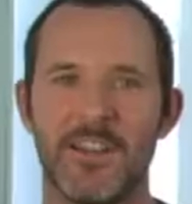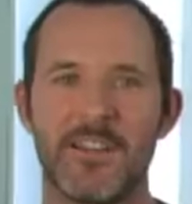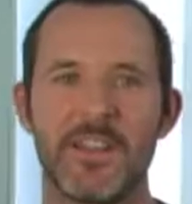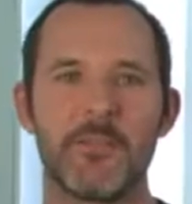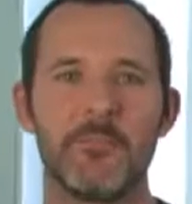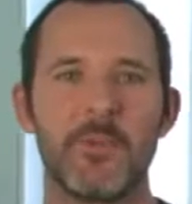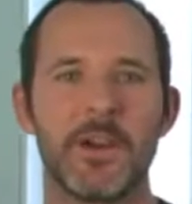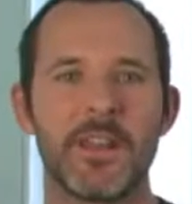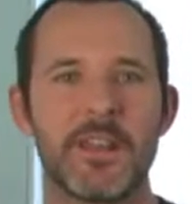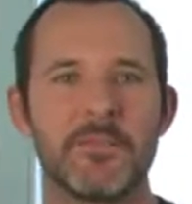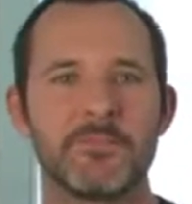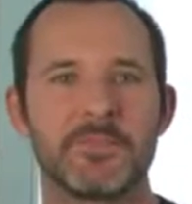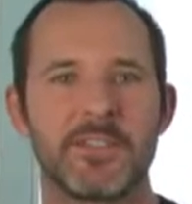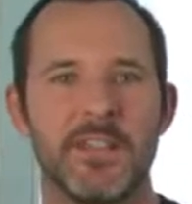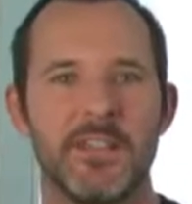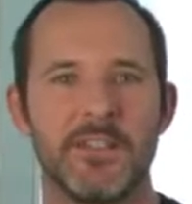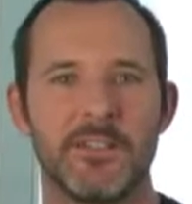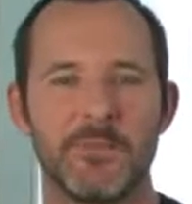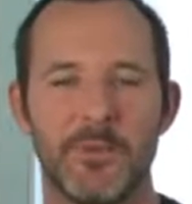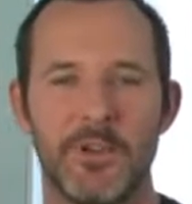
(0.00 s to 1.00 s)
there, my name's
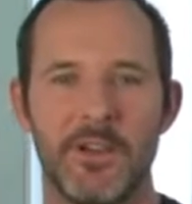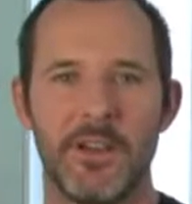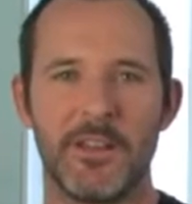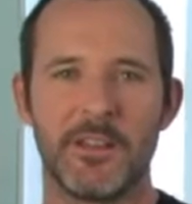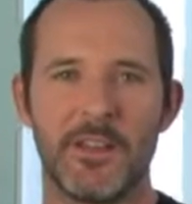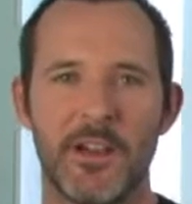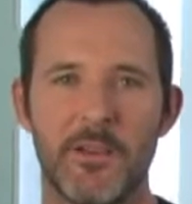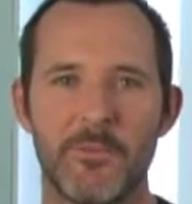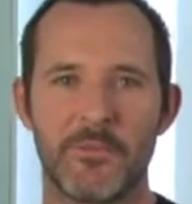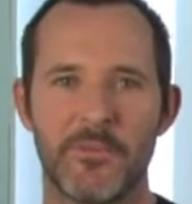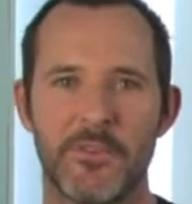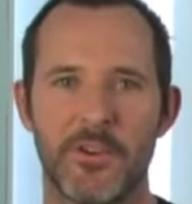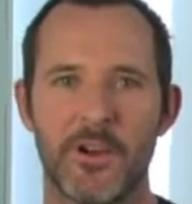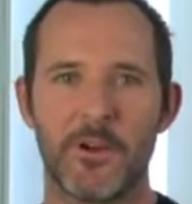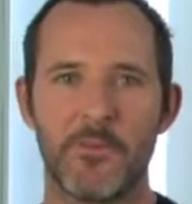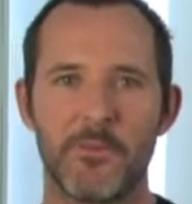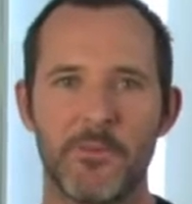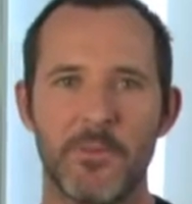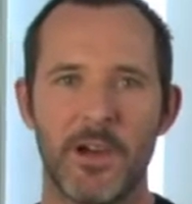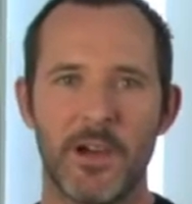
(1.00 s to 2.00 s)
Ian DeBurn. I'm
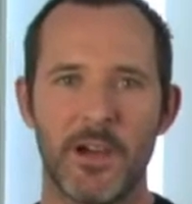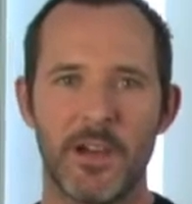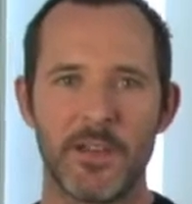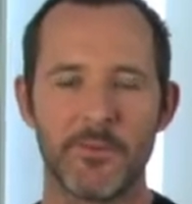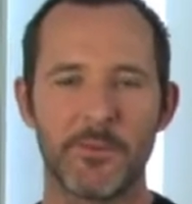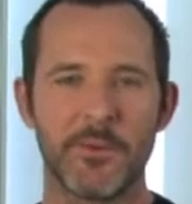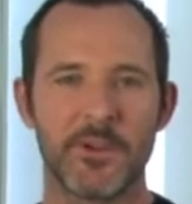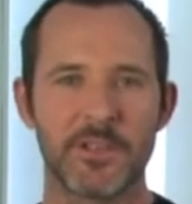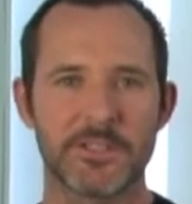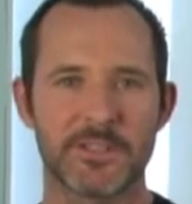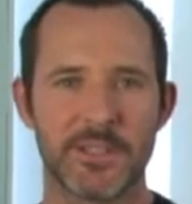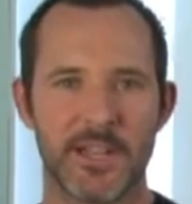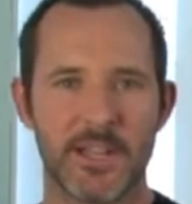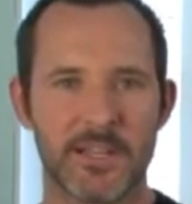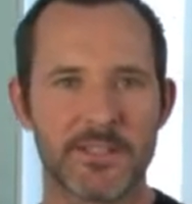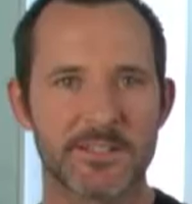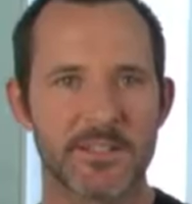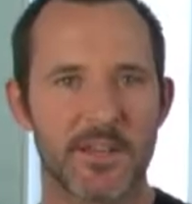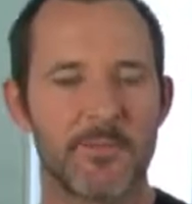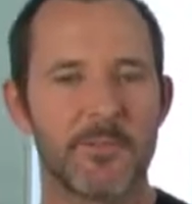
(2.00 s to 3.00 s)
from DeBurn
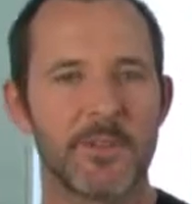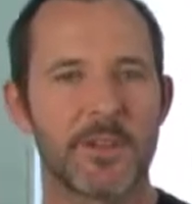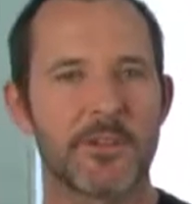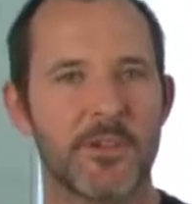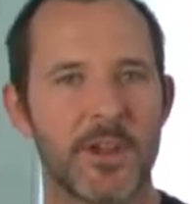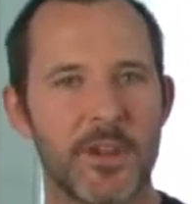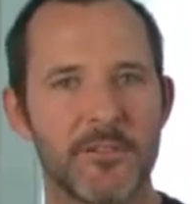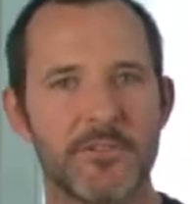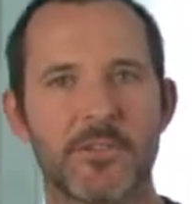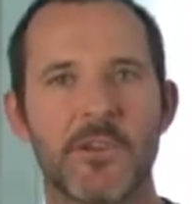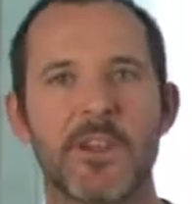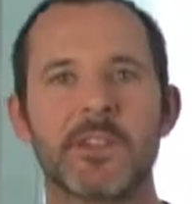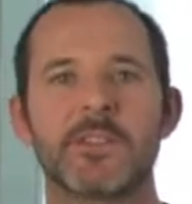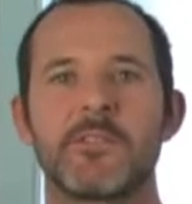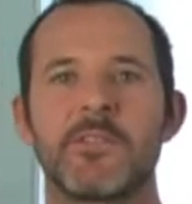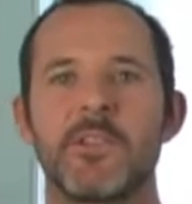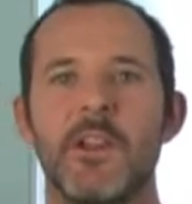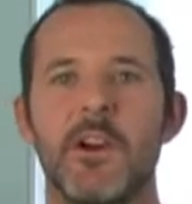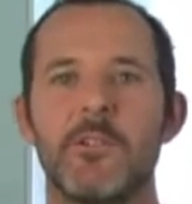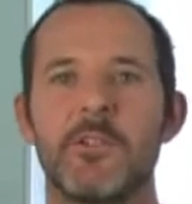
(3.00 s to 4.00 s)
Salons. I'm the creative
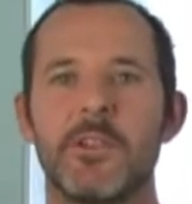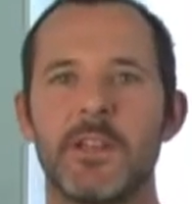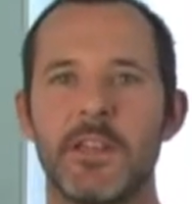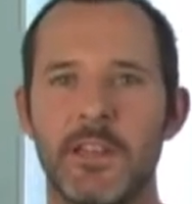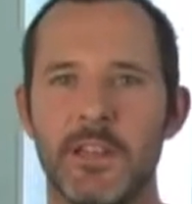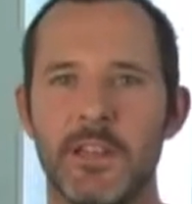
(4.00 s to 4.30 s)
director and owner